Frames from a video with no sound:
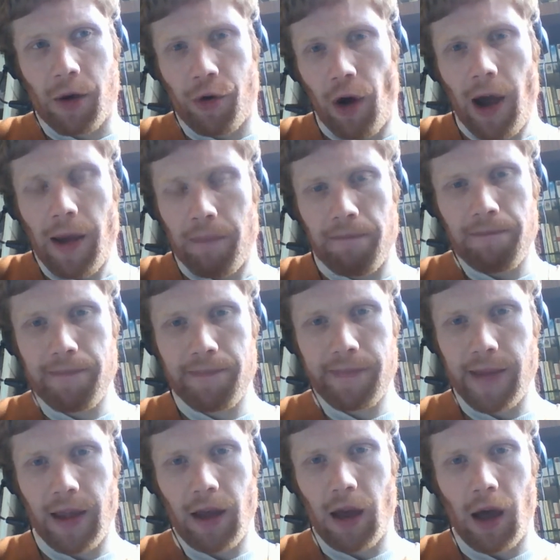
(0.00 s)
crime,
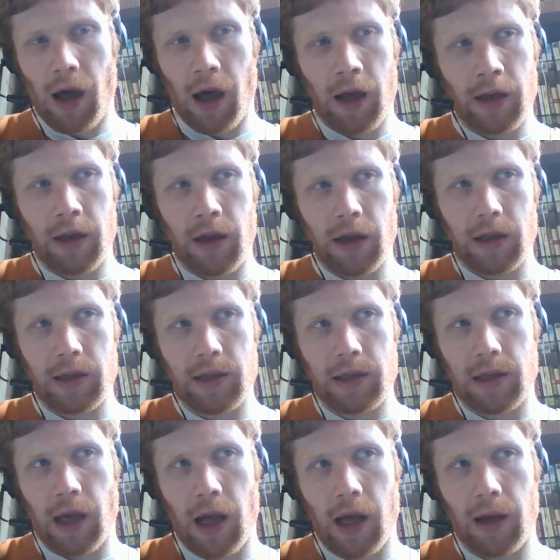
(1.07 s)
uh, and
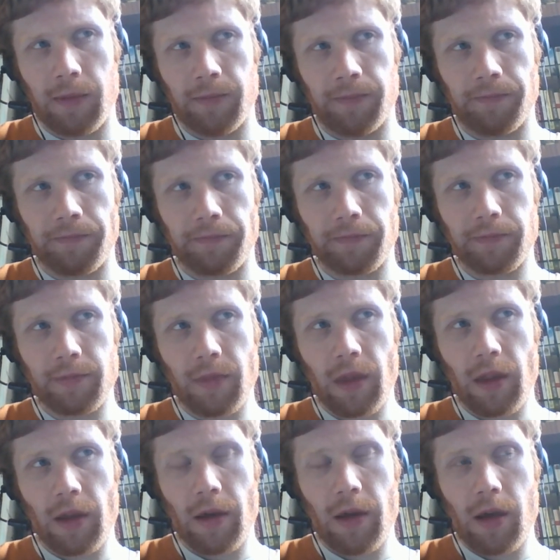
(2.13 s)
it's um,
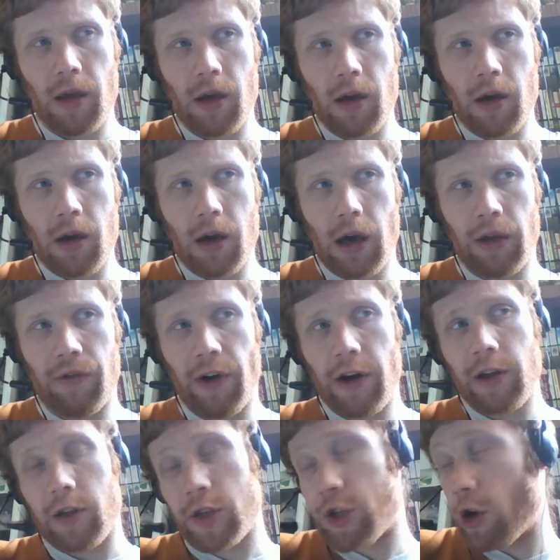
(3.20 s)
it's
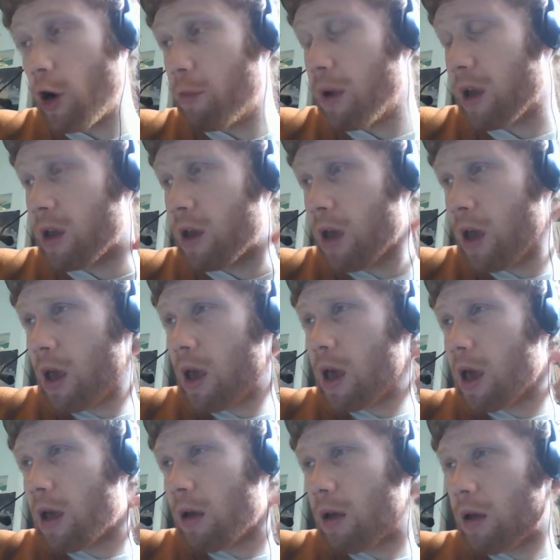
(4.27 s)
very disturbing.
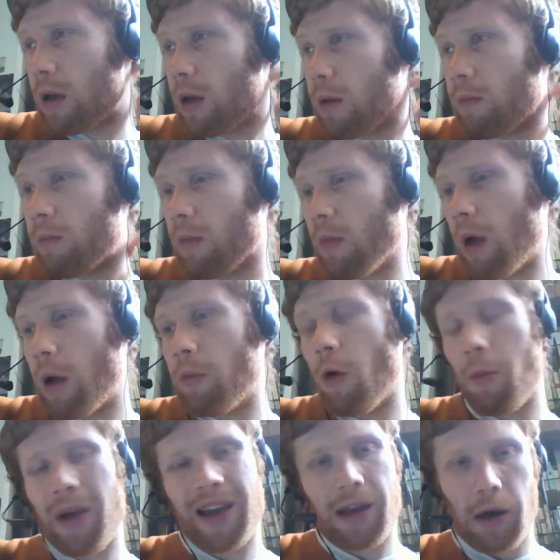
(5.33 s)
I'm
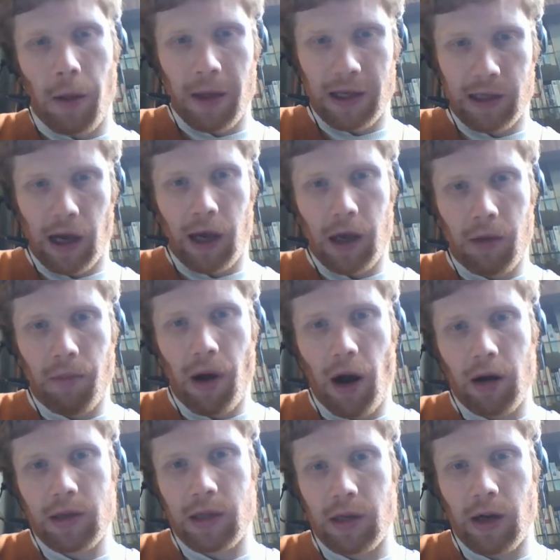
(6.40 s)
not making an exact
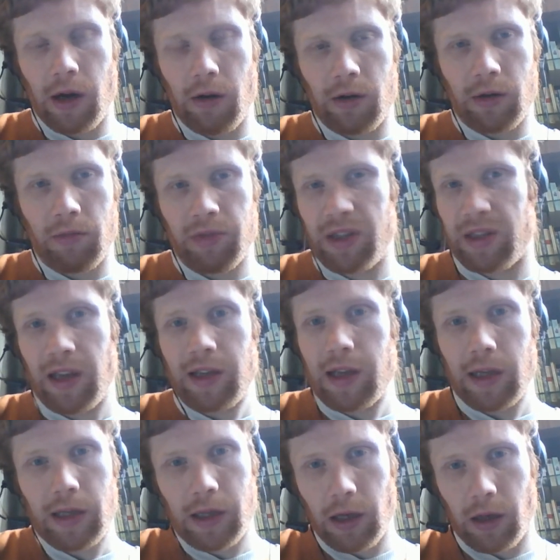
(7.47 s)
comparison here,
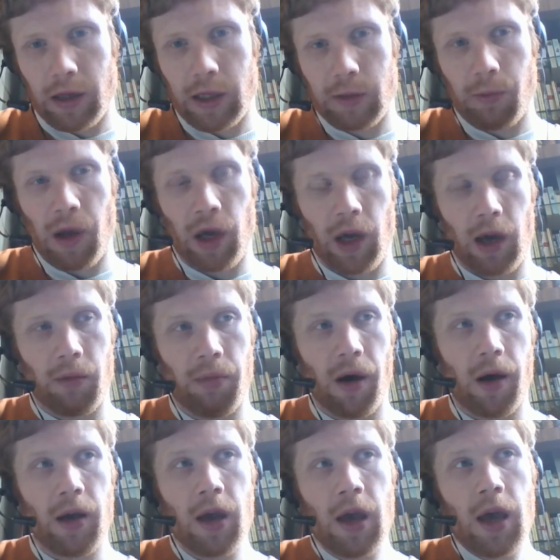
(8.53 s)
statistically speaking,
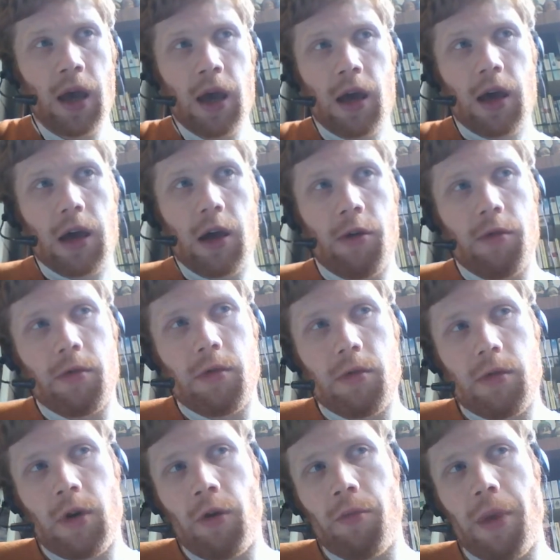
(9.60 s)
but it,
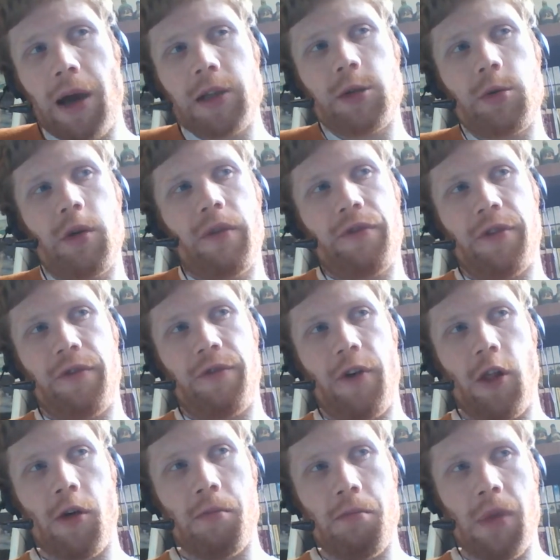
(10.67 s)
it reminds me of the
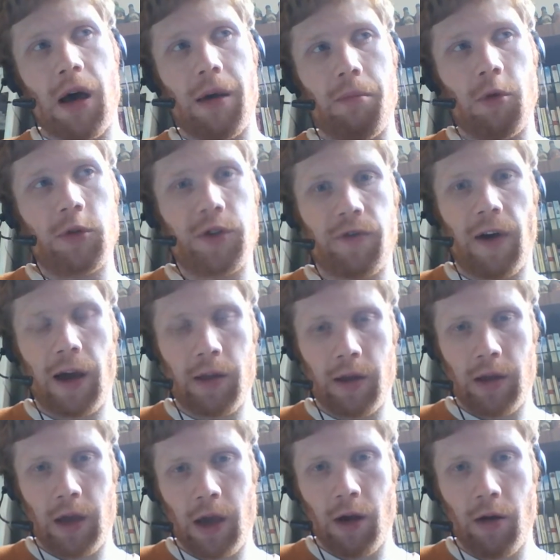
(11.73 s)
film uh, Most
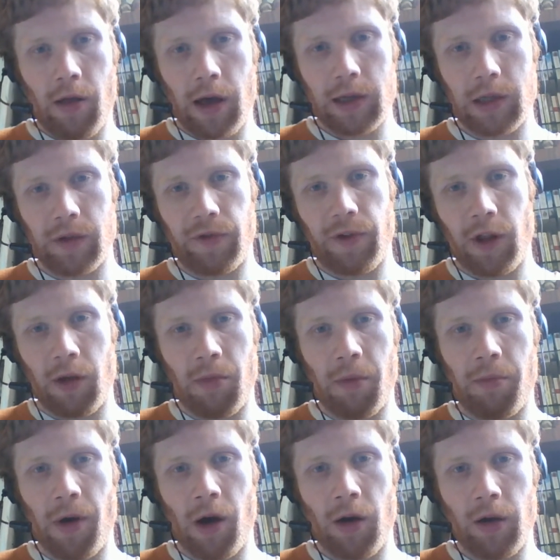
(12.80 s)
Violent Year. That's a film
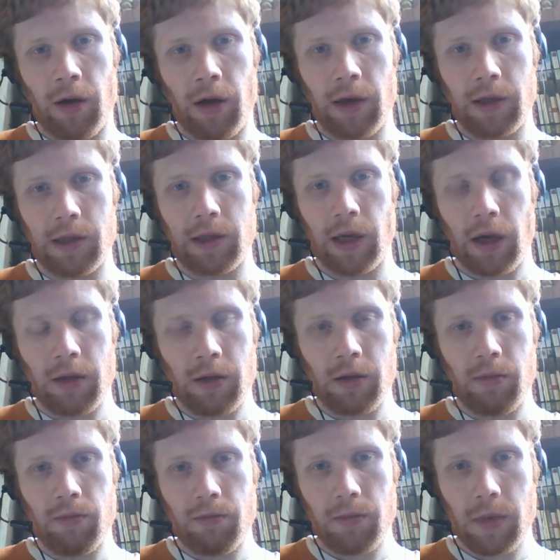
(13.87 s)
about uh, it's set
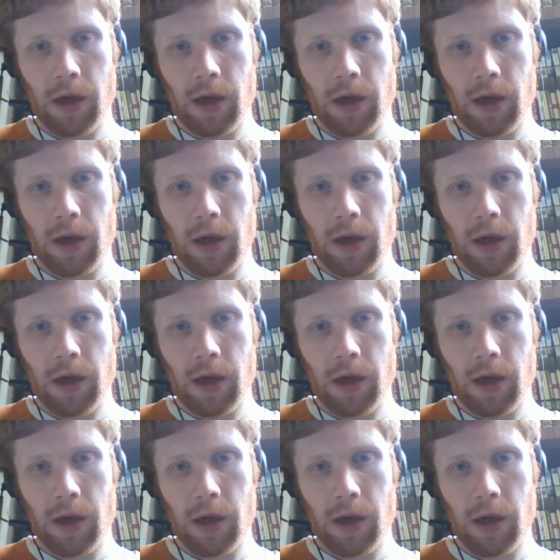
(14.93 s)
in,